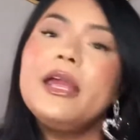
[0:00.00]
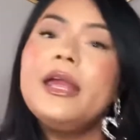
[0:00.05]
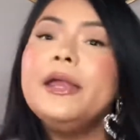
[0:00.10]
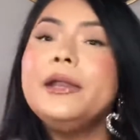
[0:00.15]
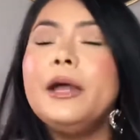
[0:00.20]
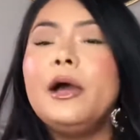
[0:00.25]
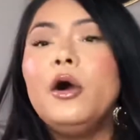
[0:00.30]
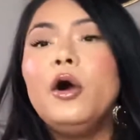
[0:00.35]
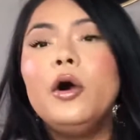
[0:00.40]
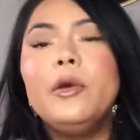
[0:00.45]

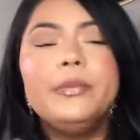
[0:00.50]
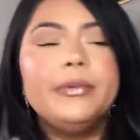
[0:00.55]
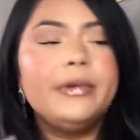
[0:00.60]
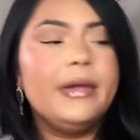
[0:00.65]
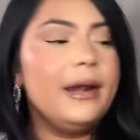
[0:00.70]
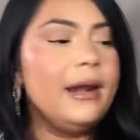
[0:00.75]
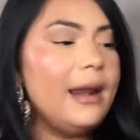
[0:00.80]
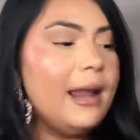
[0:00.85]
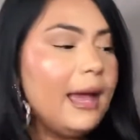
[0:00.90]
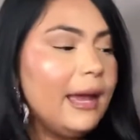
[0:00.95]
And I hope
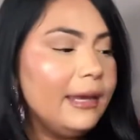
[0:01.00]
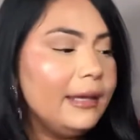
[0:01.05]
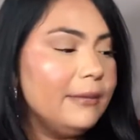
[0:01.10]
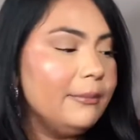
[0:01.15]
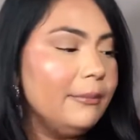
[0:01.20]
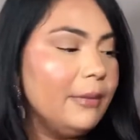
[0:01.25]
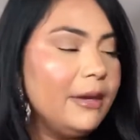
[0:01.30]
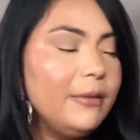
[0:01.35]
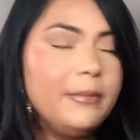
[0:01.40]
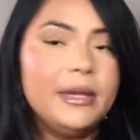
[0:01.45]
you like
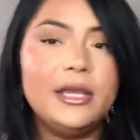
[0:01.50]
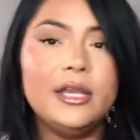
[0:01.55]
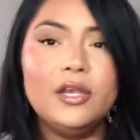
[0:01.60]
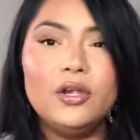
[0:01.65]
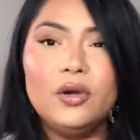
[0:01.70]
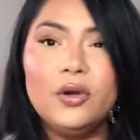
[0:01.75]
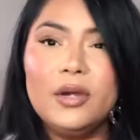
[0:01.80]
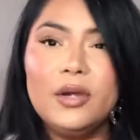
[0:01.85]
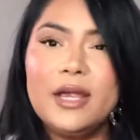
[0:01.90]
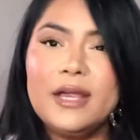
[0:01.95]
my
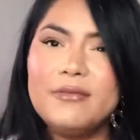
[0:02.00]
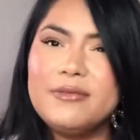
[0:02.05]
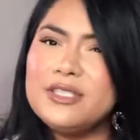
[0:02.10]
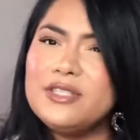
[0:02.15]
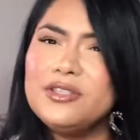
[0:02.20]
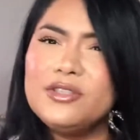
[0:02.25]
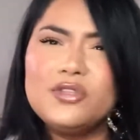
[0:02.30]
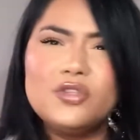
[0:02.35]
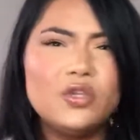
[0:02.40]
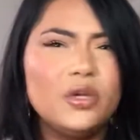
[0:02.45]
video. It
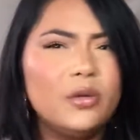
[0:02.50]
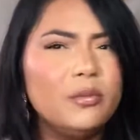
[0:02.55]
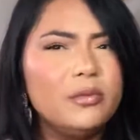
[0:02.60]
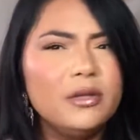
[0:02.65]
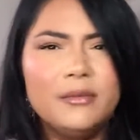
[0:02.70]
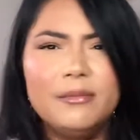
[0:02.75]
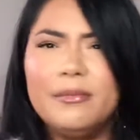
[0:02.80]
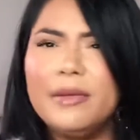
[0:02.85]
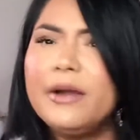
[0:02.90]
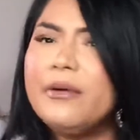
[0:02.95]
was just
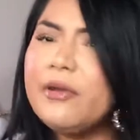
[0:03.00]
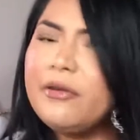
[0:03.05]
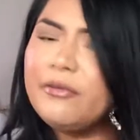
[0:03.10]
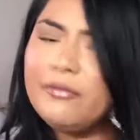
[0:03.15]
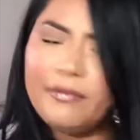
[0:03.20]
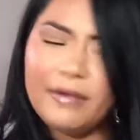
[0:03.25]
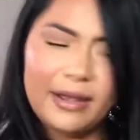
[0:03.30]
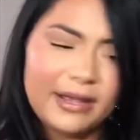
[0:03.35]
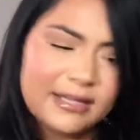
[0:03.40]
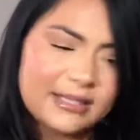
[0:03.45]
something very
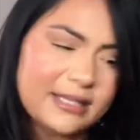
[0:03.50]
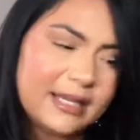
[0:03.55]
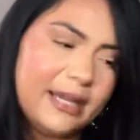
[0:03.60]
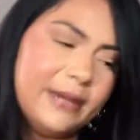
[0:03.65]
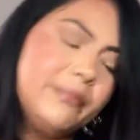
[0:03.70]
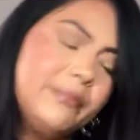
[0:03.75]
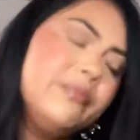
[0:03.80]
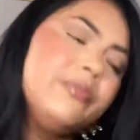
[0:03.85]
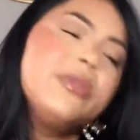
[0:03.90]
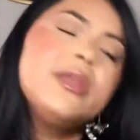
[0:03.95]
fast,
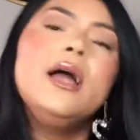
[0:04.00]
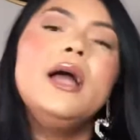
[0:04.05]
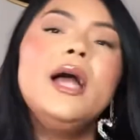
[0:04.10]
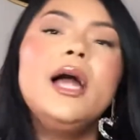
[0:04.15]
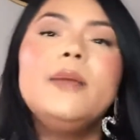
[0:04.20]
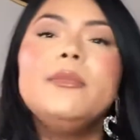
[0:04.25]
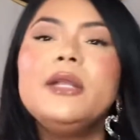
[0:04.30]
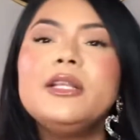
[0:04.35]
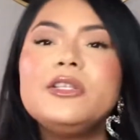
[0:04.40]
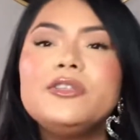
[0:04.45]
like
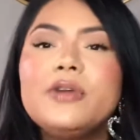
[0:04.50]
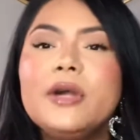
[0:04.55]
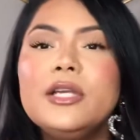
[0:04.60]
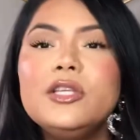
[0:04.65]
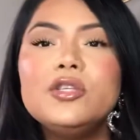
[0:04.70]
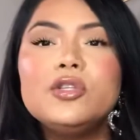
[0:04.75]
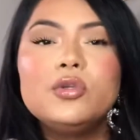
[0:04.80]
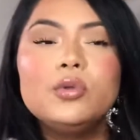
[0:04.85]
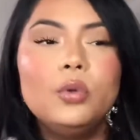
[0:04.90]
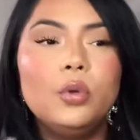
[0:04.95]
I'm not
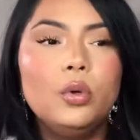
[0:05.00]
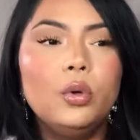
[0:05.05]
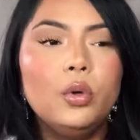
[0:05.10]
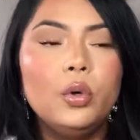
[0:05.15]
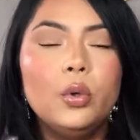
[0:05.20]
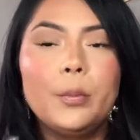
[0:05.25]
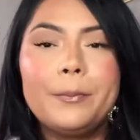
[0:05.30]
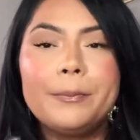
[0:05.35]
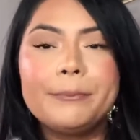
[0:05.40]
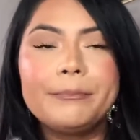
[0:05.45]
trying
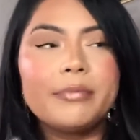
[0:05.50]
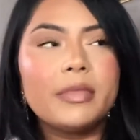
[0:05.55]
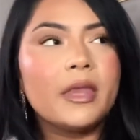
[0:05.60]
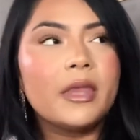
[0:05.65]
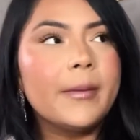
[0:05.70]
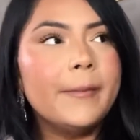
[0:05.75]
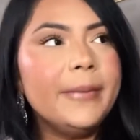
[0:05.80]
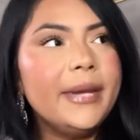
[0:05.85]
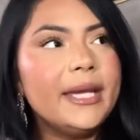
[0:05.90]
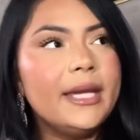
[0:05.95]
to
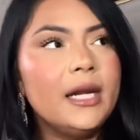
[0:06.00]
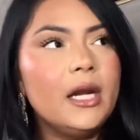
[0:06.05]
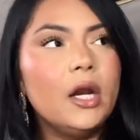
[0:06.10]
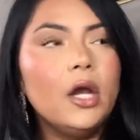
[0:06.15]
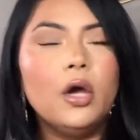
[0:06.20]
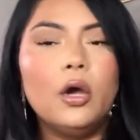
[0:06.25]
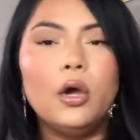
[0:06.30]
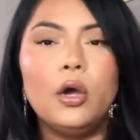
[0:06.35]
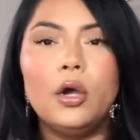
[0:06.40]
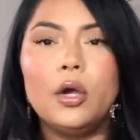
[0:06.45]
make it
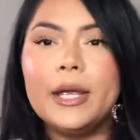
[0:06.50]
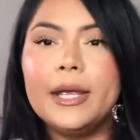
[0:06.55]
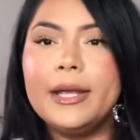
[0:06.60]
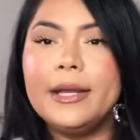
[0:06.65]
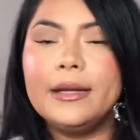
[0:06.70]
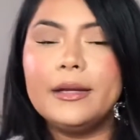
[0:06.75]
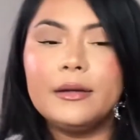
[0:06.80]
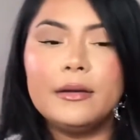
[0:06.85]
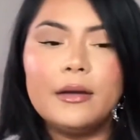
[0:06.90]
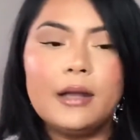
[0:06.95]
long,
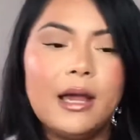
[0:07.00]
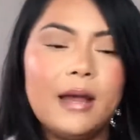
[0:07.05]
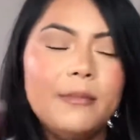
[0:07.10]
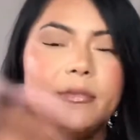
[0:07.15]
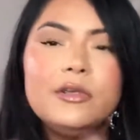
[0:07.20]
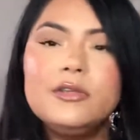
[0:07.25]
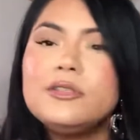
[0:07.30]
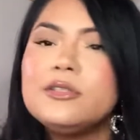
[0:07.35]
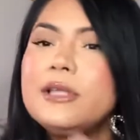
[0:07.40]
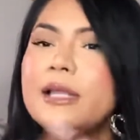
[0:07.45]
and I'm
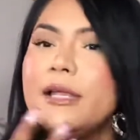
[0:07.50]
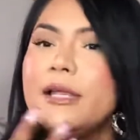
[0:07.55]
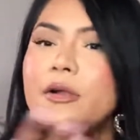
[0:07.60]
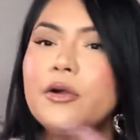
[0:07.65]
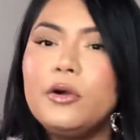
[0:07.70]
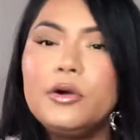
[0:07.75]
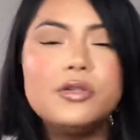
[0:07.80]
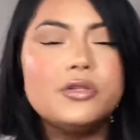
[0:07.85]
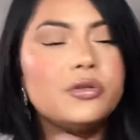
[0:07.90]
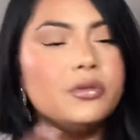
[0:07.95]
just like
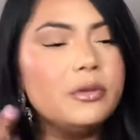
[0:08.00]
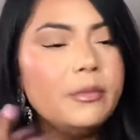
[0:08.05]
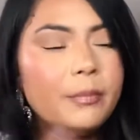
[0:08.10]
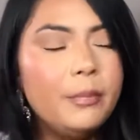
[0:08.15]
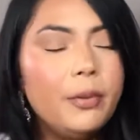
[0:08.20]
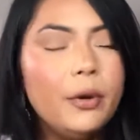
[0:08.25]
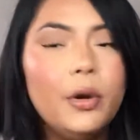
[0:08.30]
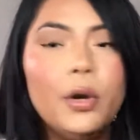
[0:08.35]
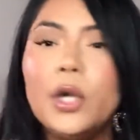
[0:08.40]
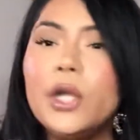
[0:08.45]
going to the
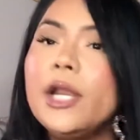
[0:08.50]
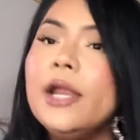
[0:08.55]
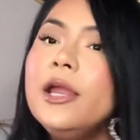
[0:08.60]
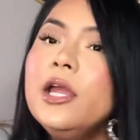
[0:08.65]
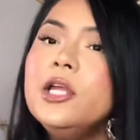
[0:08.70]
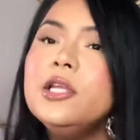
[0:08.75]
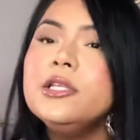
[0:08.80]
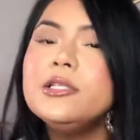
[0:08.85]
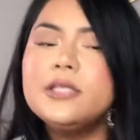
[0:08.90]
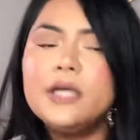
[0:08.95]
point,
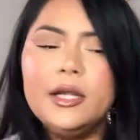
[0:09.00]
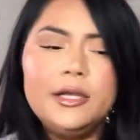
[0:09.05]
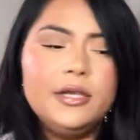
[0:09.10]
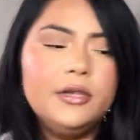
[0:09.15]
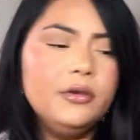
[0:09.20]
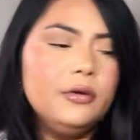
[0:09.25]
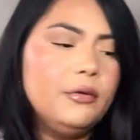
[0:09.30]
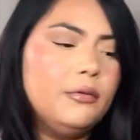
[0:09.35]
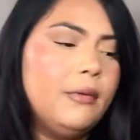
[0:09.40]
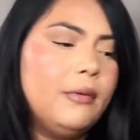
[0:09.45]
telling
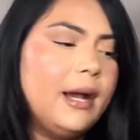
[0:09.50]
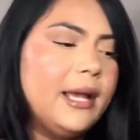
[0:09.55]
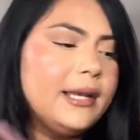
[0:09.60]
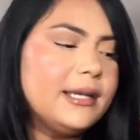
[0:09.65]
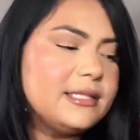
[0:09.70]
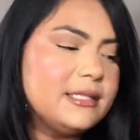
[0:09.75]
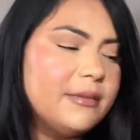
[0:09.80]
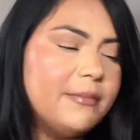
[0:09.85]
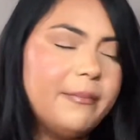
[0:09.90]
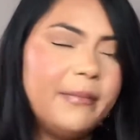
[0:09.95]
you what
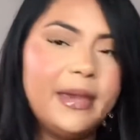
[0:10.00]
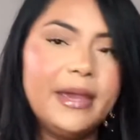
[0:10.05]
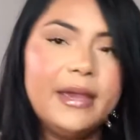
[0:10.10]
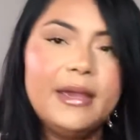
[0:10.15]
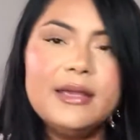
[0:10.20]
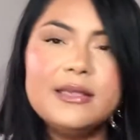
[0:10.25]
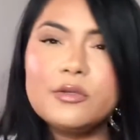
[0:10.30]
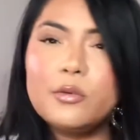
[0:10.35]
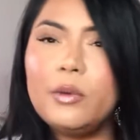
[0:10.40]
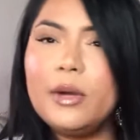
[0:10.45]
is the
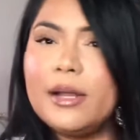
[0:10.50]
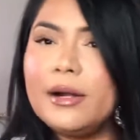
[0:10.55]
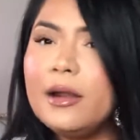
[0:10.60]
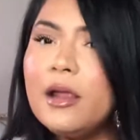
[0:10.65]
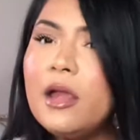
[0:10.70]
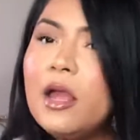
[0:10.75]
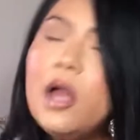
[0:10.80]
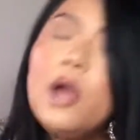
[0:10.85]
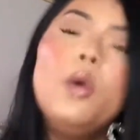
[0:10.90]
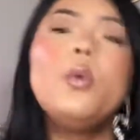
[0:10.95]
best, what
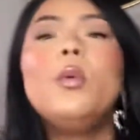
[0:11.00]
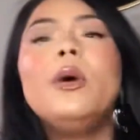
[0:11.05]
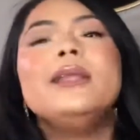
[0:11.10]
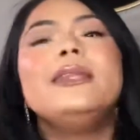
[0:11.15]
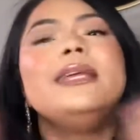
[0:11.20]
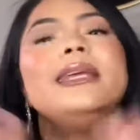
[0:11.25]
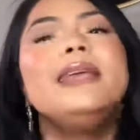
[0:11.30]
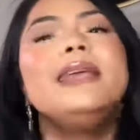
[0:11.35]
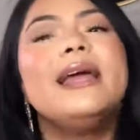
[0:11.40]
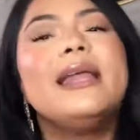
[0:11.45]

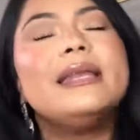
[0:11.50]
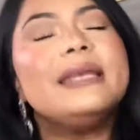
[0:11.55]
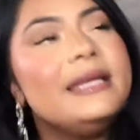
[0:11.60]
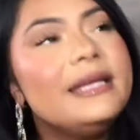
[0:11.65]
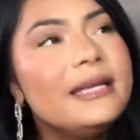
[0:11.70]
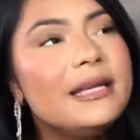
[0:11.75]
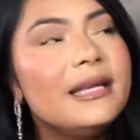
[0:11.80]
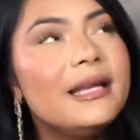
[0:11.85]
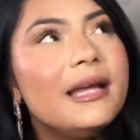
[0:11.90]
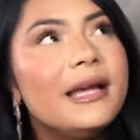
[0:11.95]
do you
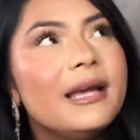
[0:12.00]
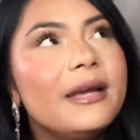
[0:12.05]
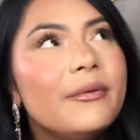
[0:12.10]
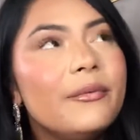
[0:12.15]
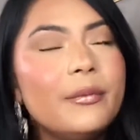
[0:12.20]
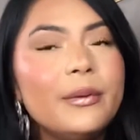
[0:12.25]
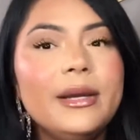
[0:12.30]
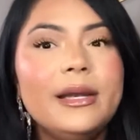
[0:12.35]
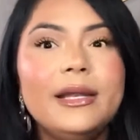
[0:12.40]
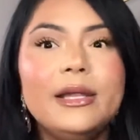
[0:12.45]
need, like
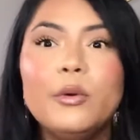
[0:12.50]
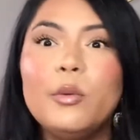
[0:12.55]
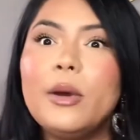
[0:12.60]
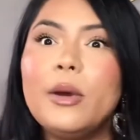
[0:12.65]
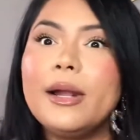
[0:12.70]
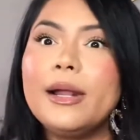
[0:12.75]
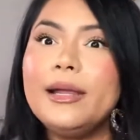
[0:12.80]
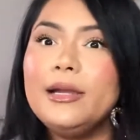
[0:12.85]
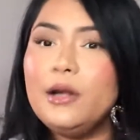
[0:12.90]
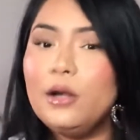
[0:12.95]
really
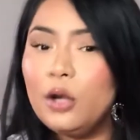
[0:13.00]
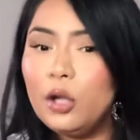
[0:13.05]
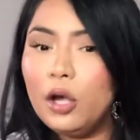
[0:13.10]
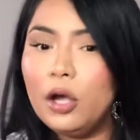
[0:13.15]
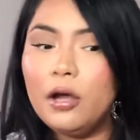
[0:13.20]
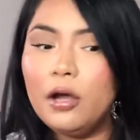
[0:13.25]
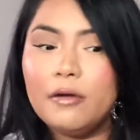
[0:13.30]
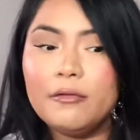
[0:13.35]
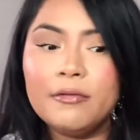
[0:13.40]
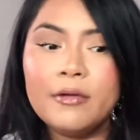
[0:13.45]
what I
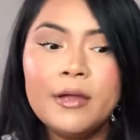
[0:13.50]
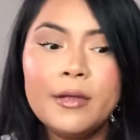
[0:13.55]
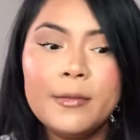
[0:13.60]
love.